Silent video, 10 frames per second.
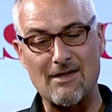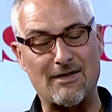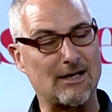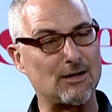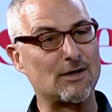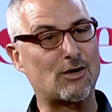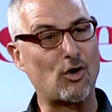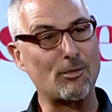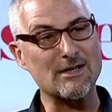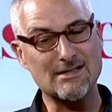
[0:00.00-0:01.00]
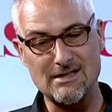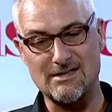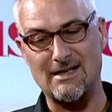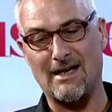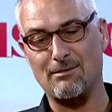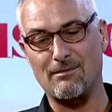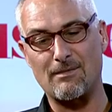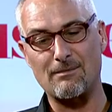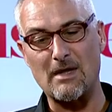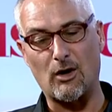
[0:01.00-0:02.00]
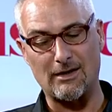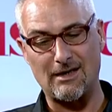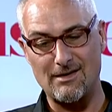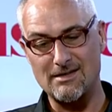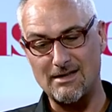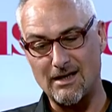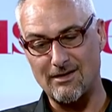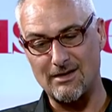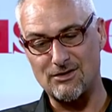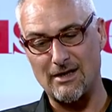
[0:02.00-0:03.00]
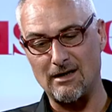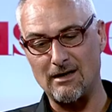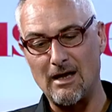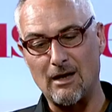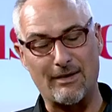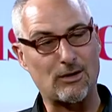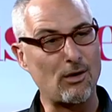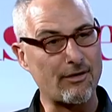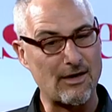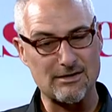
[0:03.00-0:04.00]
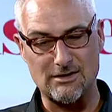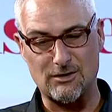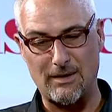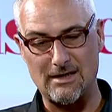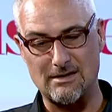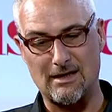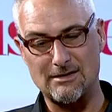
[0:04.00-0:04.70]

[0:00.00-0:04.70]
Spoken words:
that look almost the same on either side of the trend, we call those a tweezer.